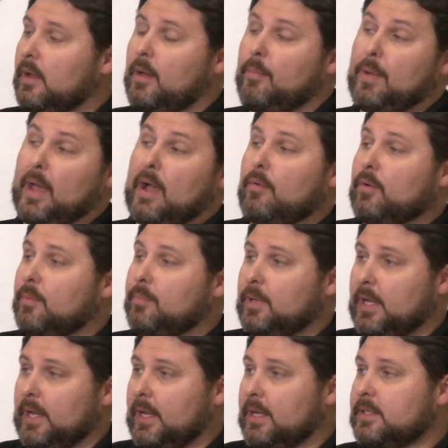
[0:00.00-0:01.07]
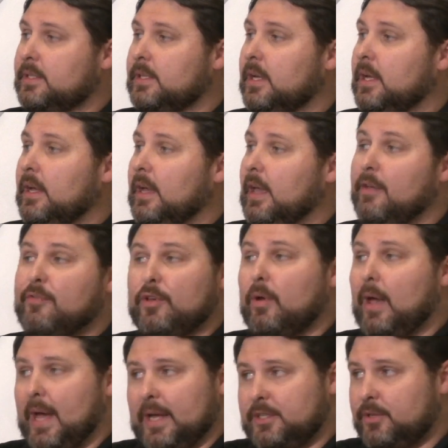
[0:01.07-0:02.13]
a power plant if you
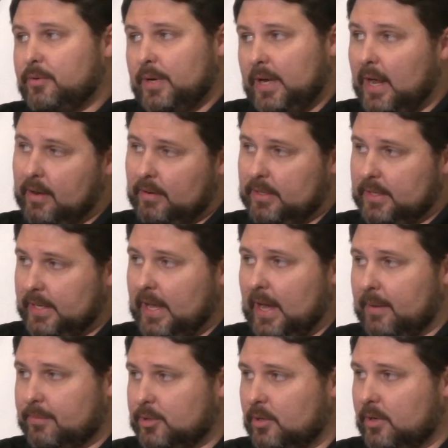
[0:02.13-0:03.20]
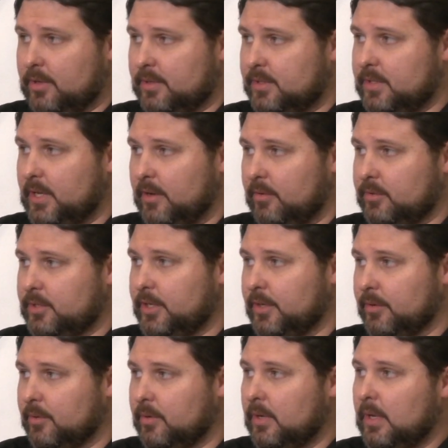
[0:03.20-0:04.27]
had to inherently capture all the CO2.